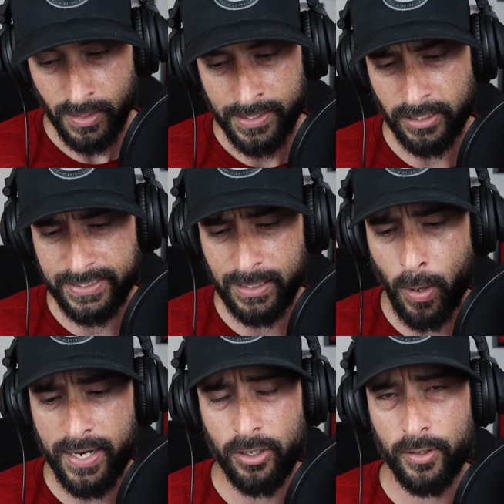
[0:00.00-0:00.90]
Now,
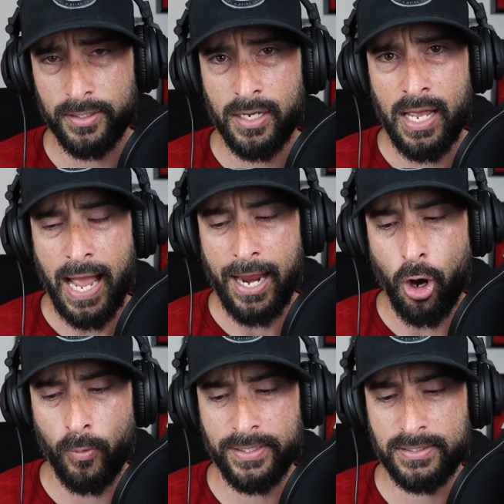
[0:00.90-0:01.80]
T.Y. Hilton, I
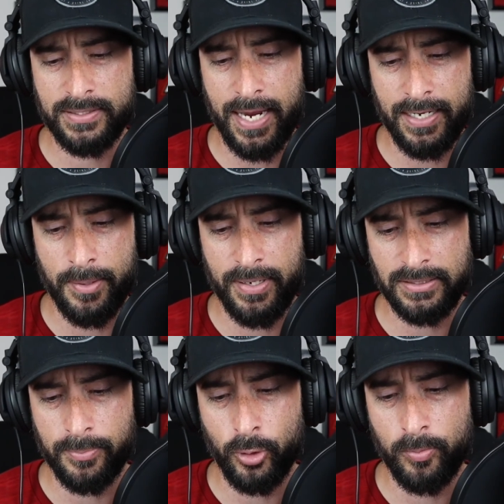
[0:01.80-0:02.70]
only say him
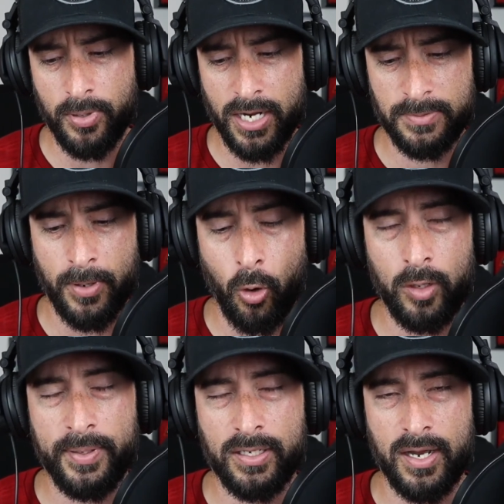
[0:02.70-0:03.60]
as a boom bust
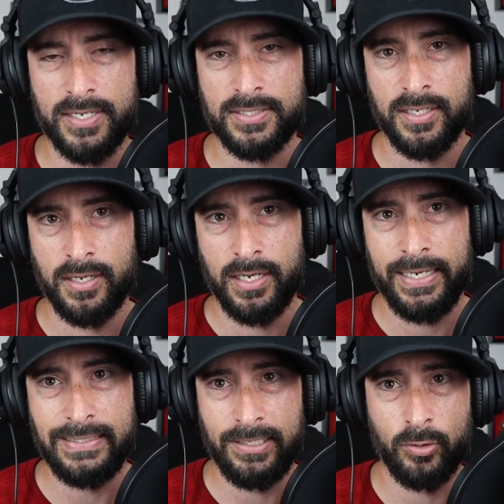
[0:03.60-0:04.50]
only because
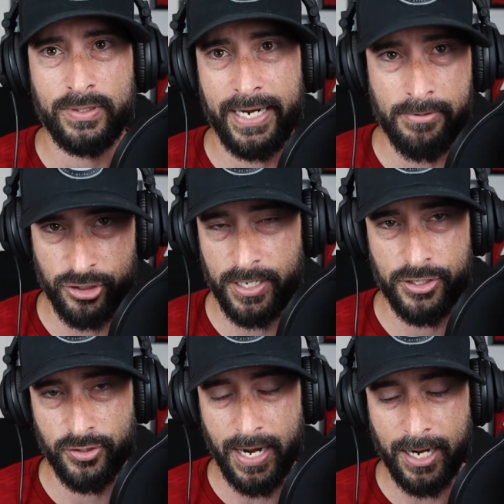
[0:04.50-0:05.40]
he's dealing with a hamstring
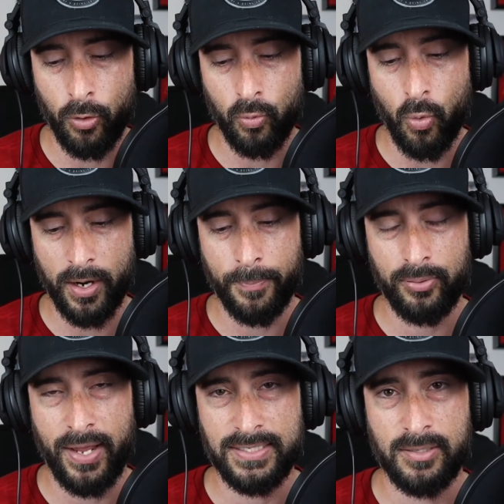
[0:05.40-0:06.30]
injury. I don't want
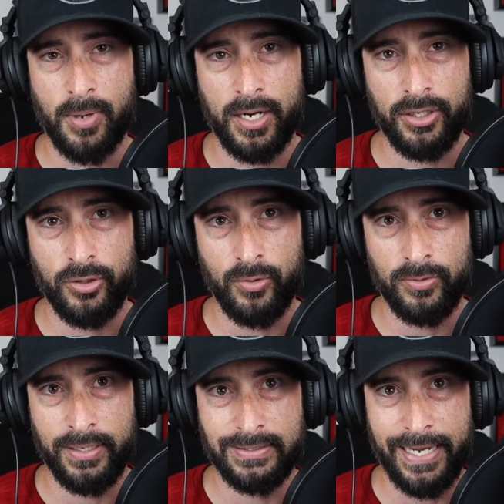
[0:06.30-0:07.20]
to play somebody
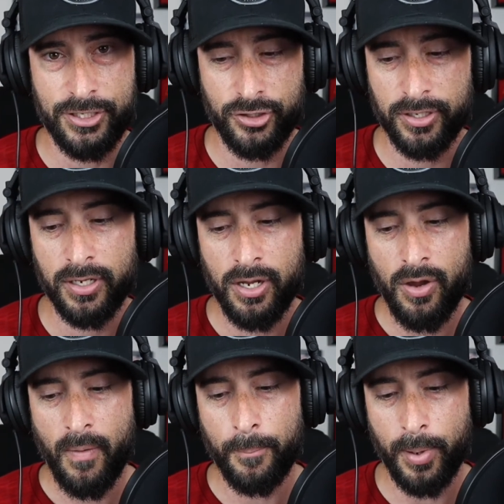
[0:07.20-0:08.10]
who is injured,
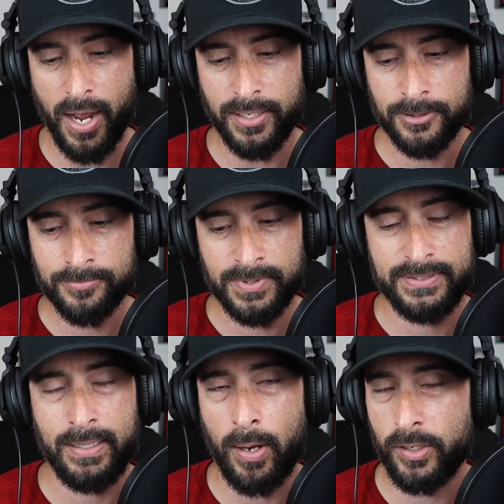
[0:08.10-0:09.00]
but
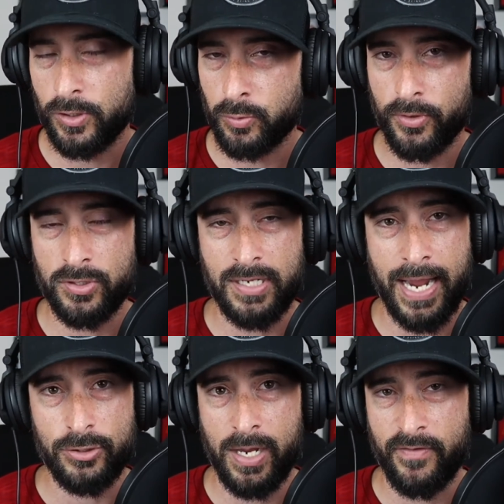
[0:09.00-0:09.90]
T.Y. Hilton is one of those
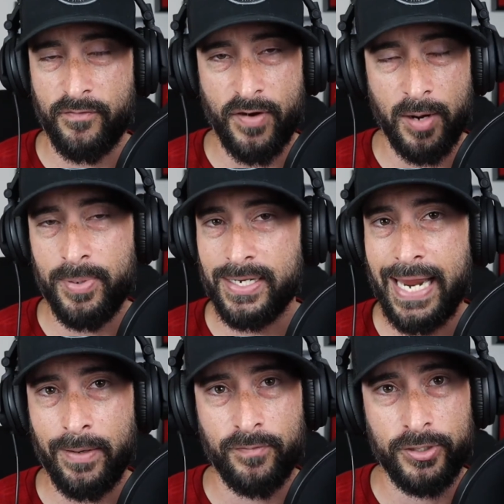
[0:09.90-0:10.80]
guys who got a very big
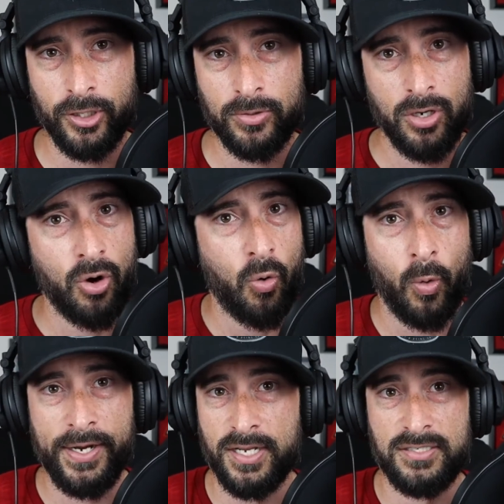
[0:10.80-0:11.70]
game for you,
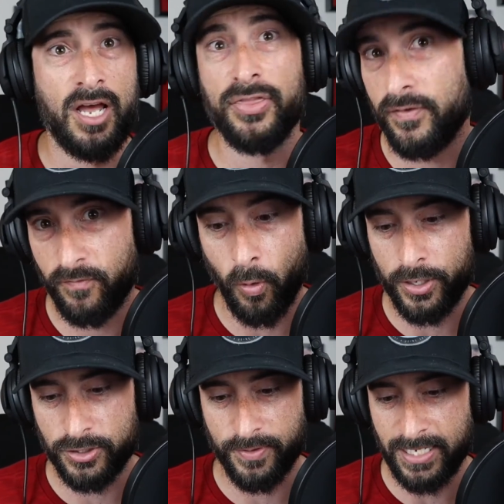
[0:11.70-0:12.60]
or he does nothing for
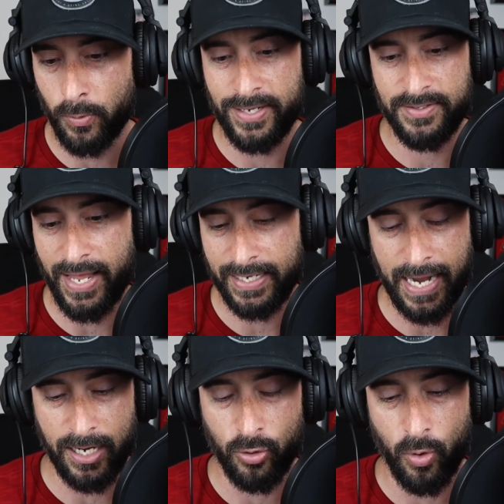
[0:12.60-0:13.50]
you. So that's why he's in that
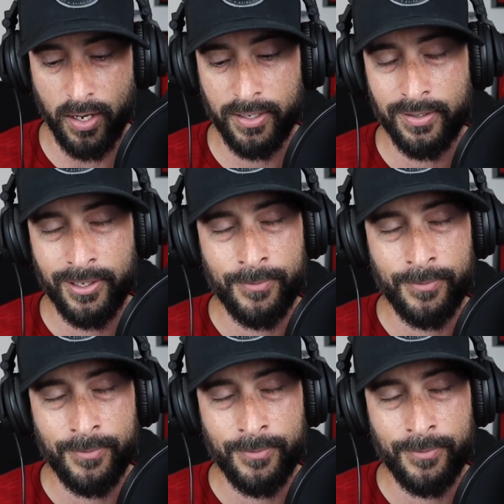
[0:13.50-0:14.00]
category.